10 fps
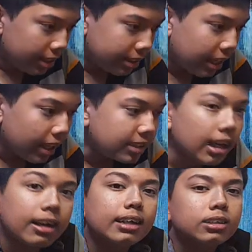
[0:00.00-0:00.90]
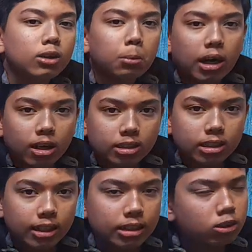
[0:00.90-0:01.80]
There are sunken stomata.
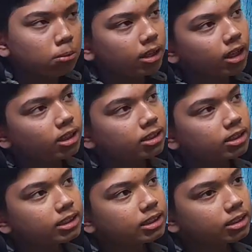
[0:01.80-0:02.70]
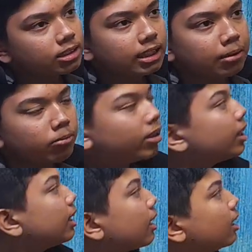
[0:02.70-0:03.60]
Sunken stomata in the same
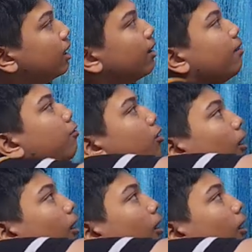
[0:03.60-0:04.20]
way that if you